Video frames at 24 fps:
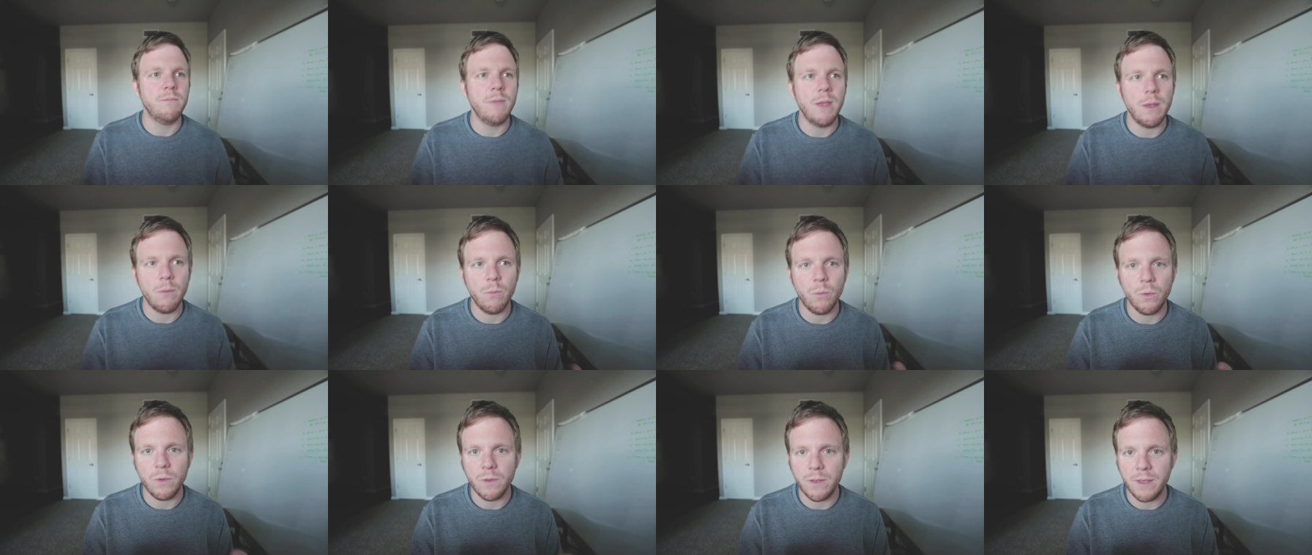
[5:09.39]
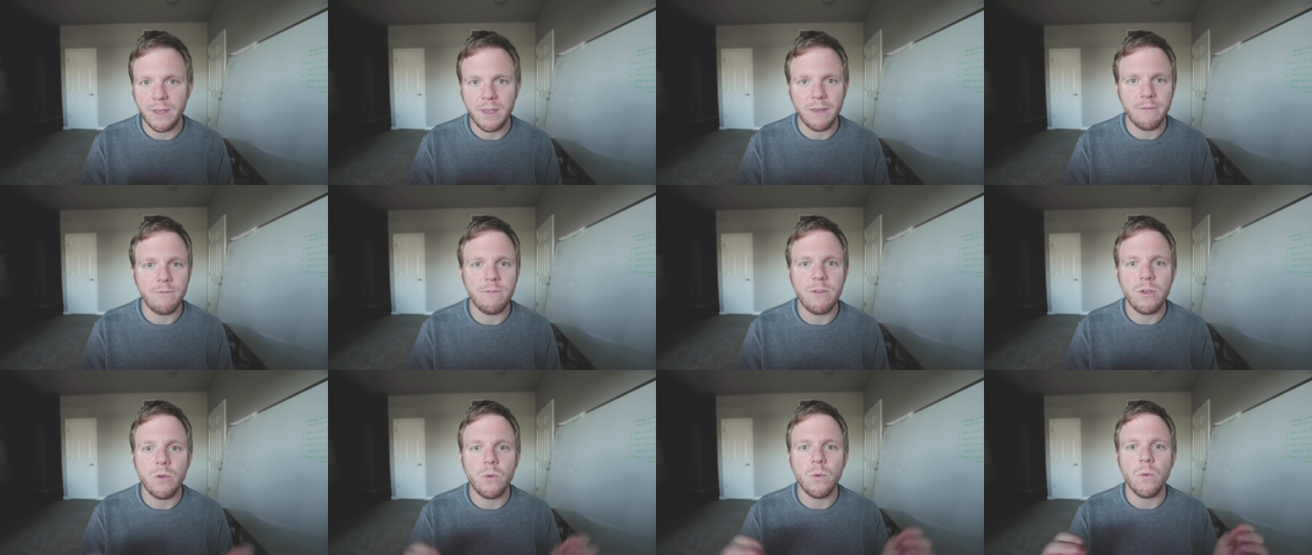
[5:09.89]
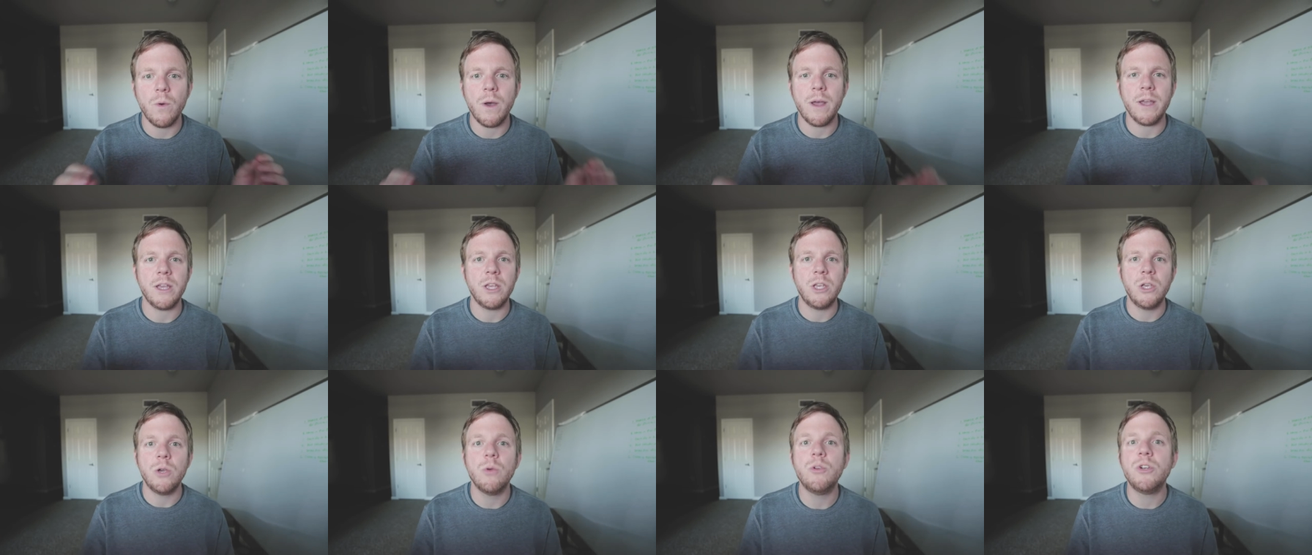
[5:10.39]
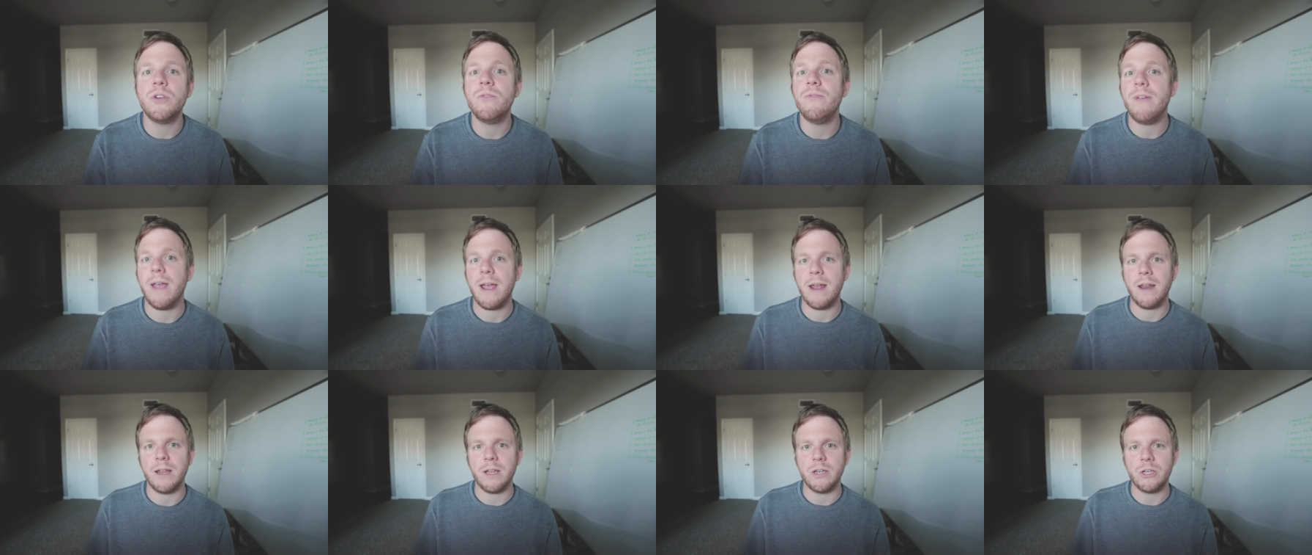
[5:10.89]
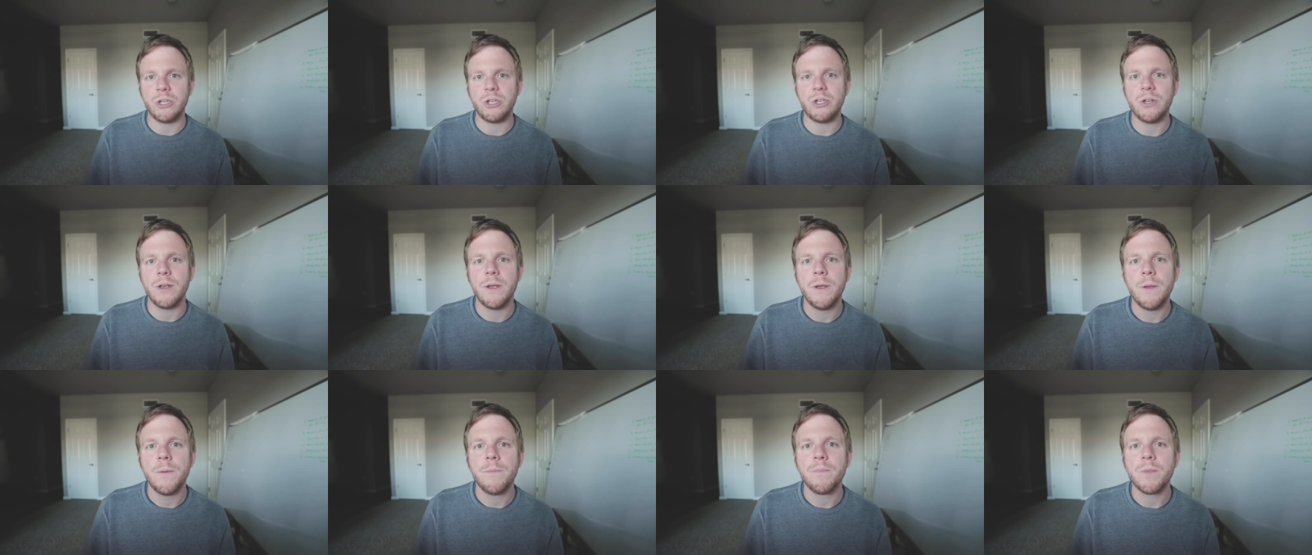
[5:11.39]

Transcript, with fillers: it will give you a huge advantage